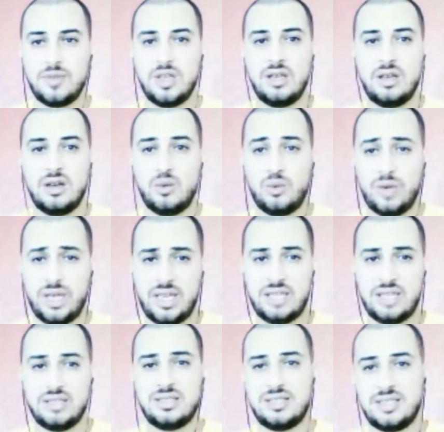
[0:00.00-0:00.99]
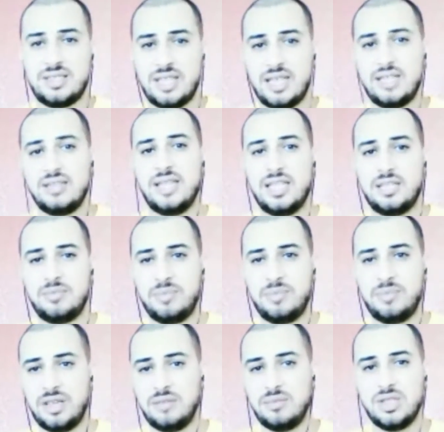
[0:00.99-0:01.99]
we can send that
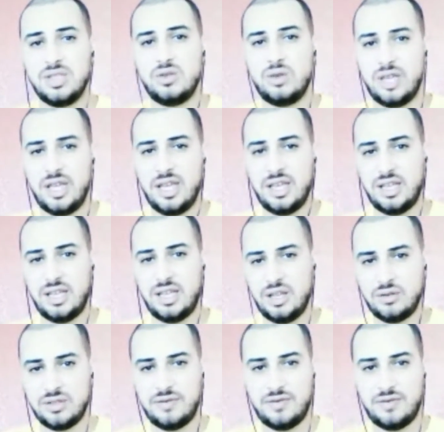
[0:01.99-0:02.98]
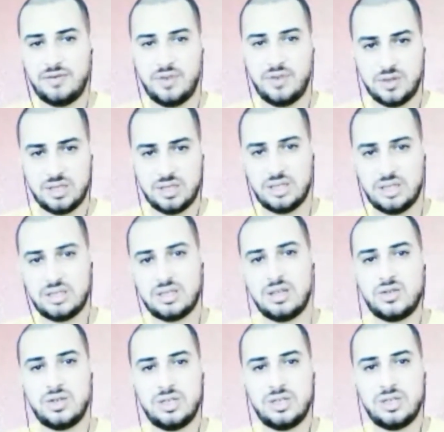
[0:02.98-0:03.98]
payment to any of the 56
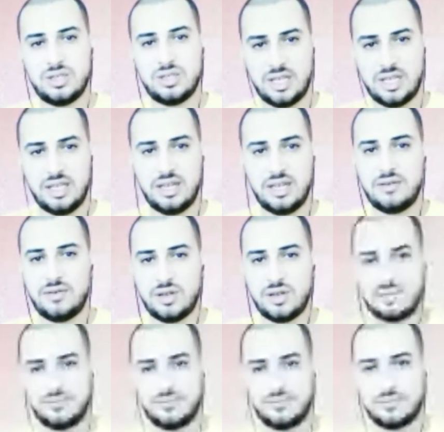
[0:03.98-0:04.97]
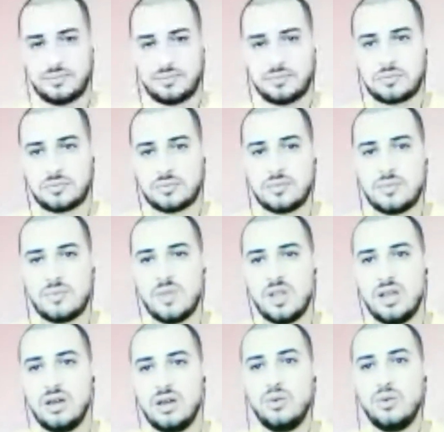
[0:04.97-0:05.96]
countries in Africa
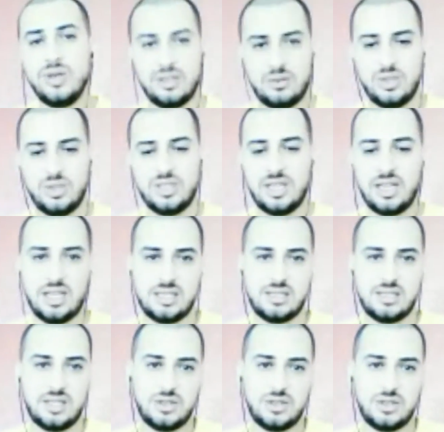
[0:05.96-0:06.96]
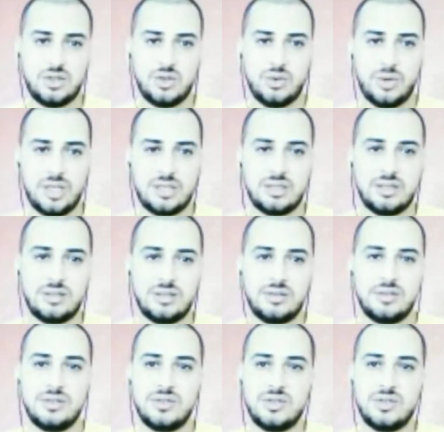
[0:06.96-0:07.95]
within less than 2 weeks.
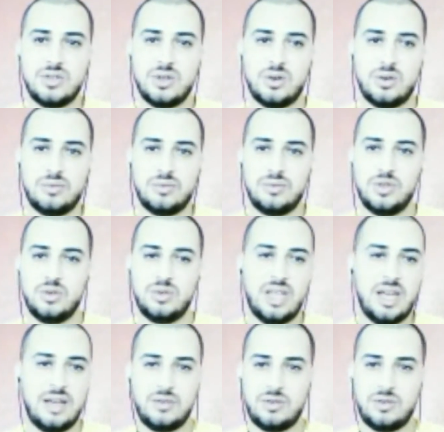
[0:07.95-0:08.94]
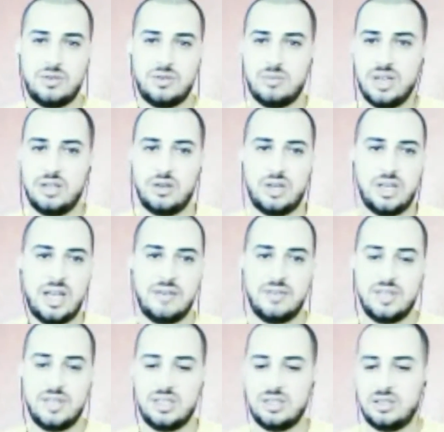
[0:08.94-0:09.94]
So you would have your money. You can have
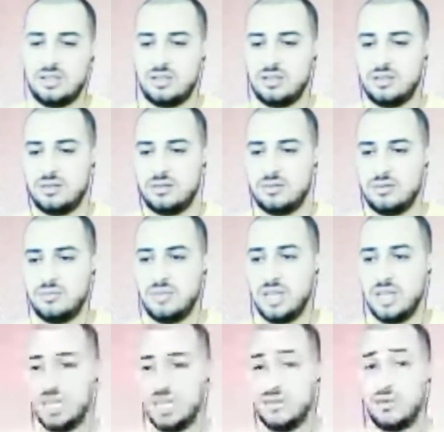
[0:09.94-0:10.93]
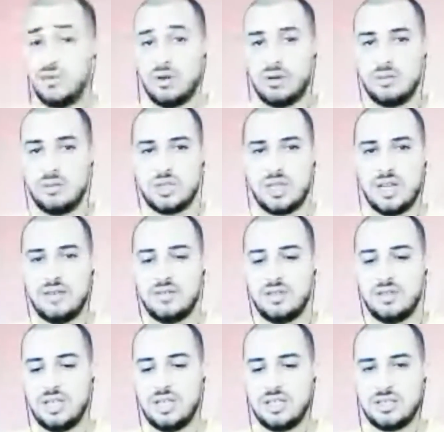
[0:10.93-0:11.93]
it in many forms. You can have it
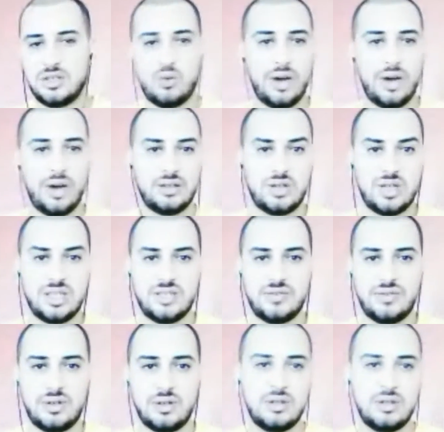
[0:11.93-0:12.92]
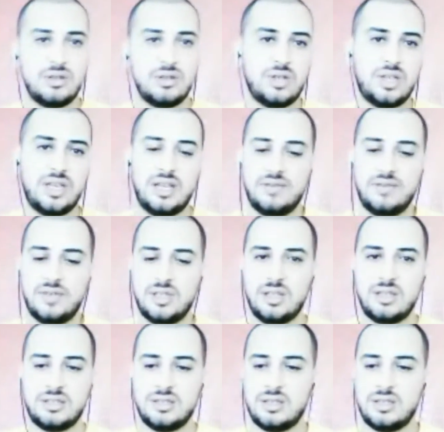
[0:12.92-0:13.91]
as a wire transfer. You can have it as
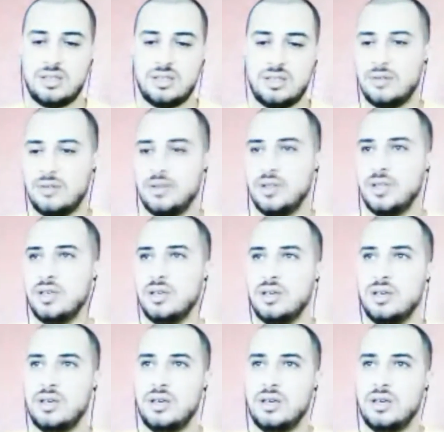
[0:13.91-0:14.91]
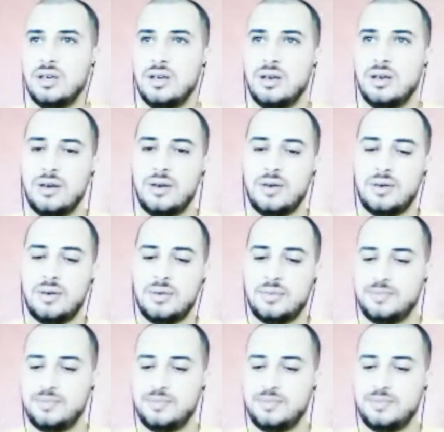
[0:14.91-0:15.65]
an